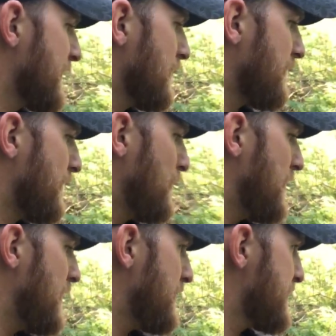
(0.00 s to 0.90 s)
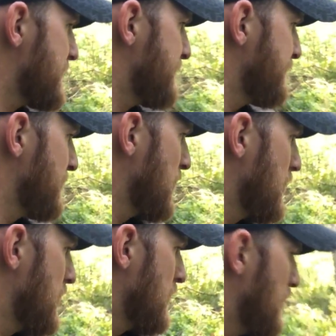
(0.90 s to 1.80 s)
it in a few days.
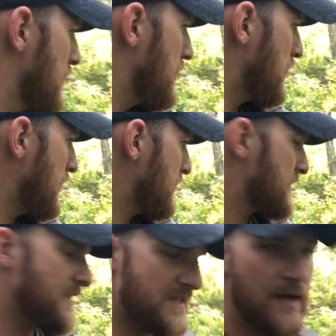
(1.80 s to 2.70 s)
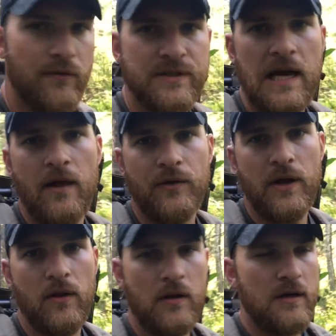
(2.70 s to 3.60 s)
It's nice to have those hollowed
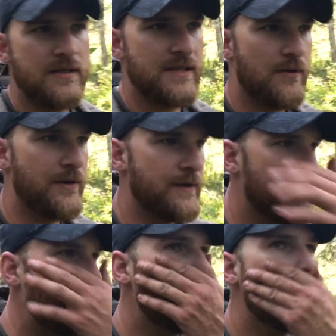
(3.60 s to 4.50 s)
out logs out here.